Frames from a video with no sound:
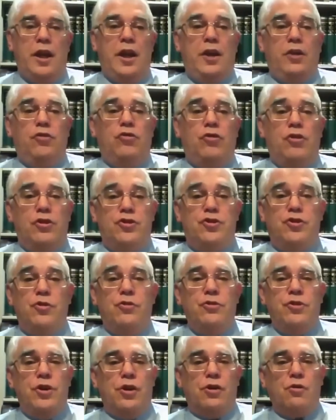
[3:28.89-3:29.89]
He is the
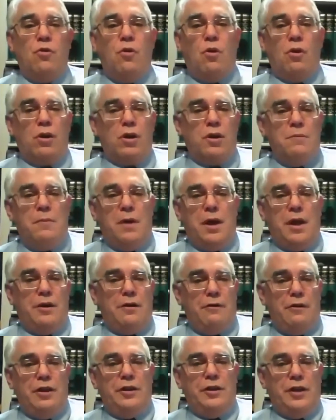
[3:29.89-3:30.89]
junior corps
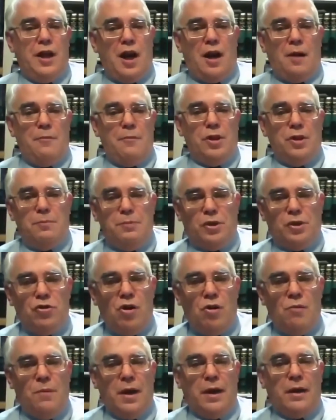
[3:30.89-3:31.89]
commander in the Army of the
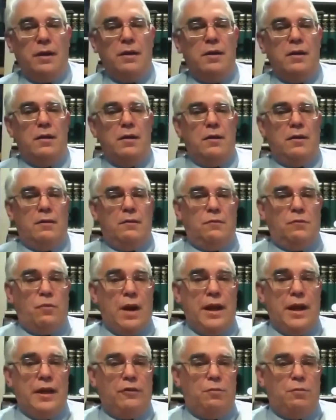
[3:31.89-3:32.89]
Potomac,
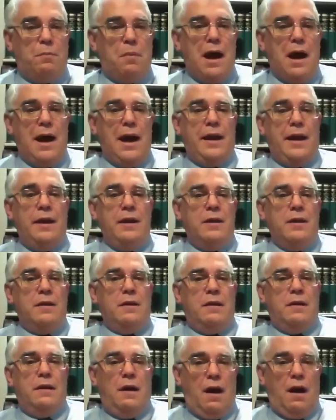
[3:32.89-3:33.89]
ranked by
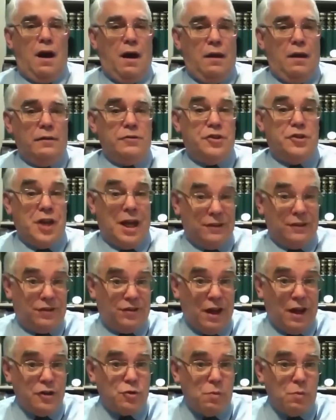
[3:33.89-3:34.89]
John
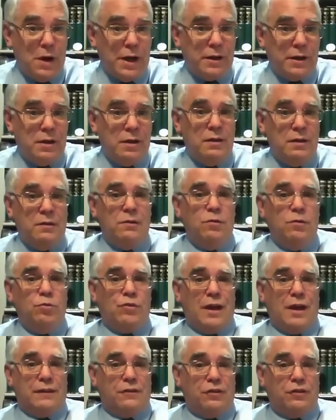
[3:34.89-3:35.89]
Sedgwick,
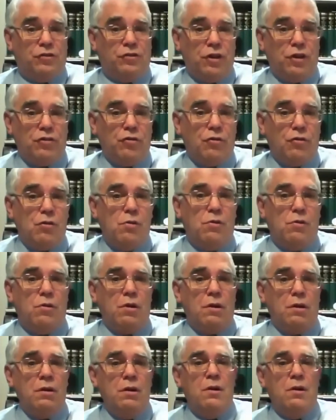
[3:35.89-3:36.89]
who's got the 6th
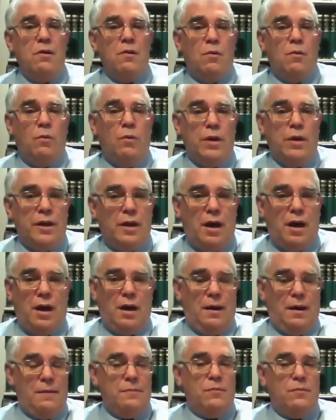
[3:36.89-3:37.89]
Corps,
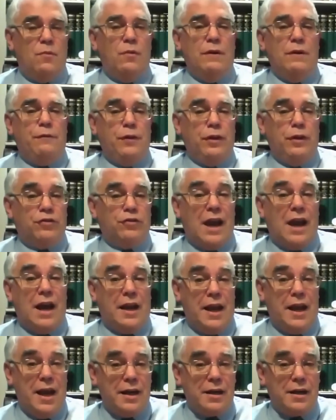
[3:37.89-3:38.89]
Winfield
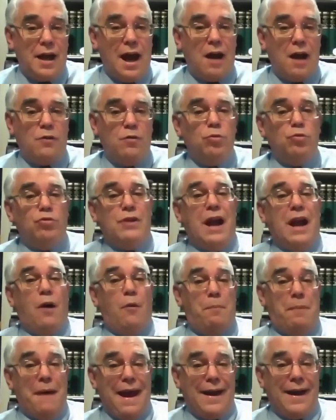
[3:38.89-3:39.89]
Scott Hancock, who's
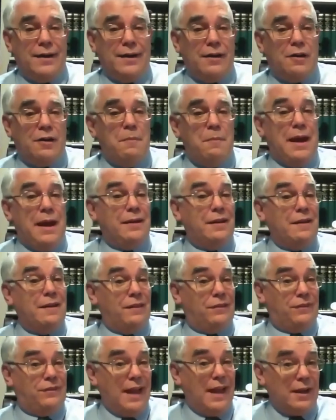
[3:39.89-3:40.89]
now back in command
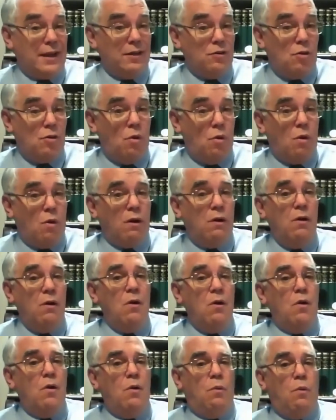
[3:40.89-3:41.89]
of the 2nd
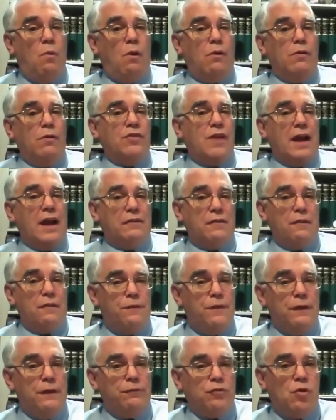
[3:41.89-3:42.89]
Corps. Warren's got the
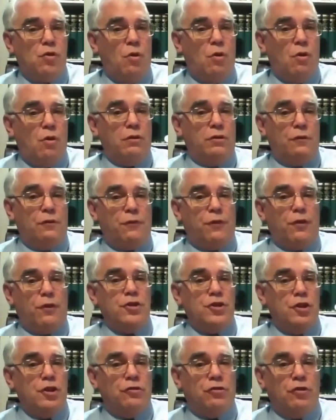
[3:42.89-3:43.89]
5th Corps. The
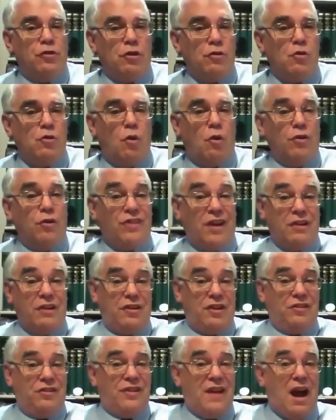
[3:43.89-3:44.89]
1st and 3rd Corps
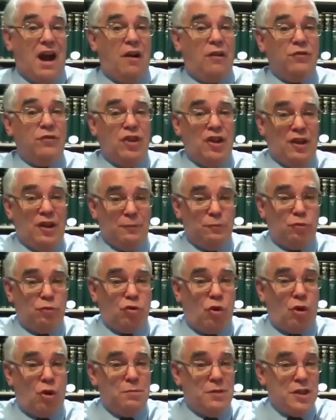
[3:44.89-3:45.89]
are dissolved and
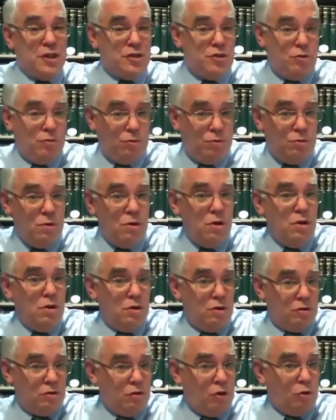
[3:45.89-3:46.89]
absorbed into
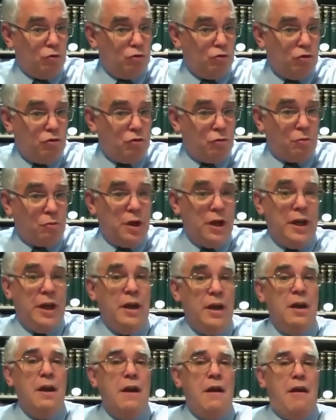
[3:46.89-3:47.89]
those
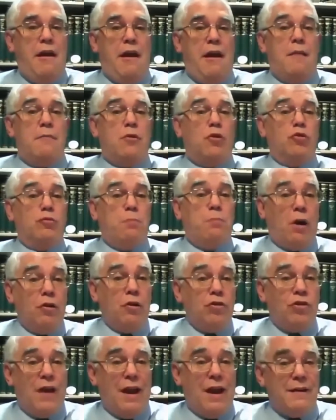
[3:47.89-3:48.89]
3. Ambrose
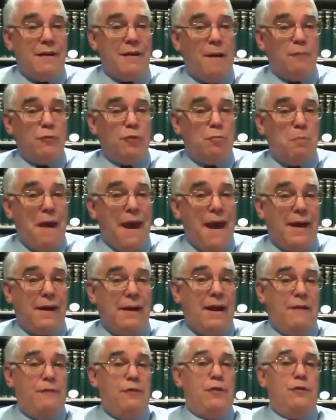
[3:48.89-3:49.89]
Burnside comes
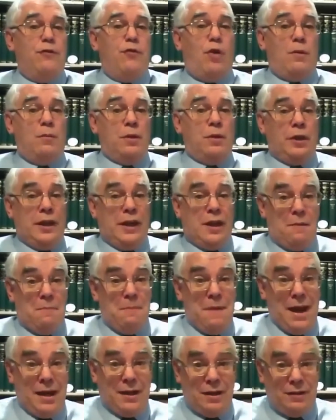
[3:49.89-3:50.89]
back, having formerly
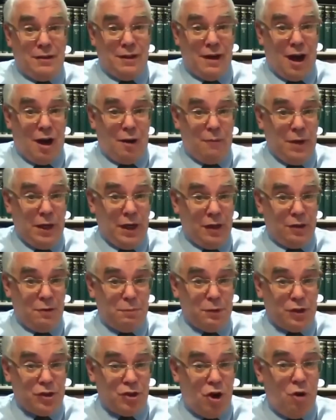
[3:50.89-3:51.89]
commanded the Army
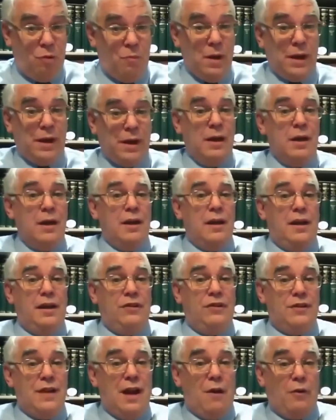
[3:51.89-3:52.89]
of the Potomac.
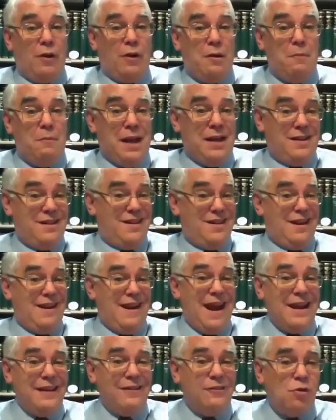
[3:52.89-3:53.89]
He's now in command of the
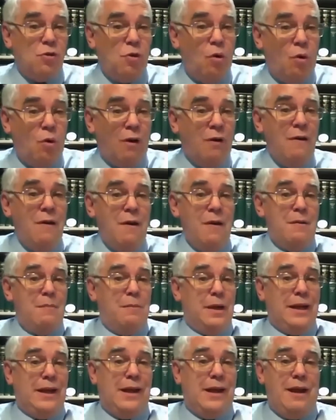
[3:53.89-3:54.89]
9th Corps,
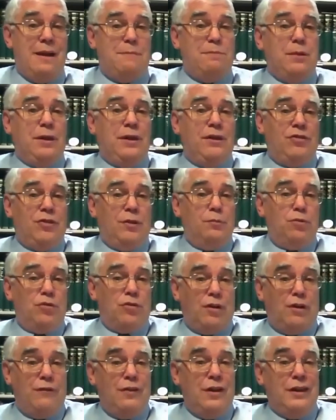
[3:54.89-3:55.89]
but he can't be
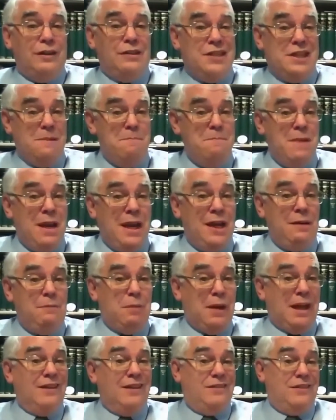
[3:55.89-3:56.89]
subservient to
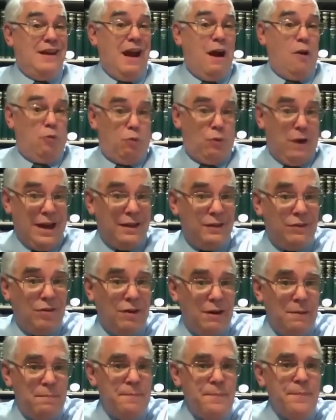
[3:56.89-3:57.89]
Meade because he
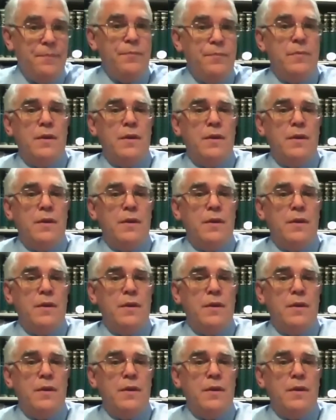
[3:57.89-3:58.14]
outranks him.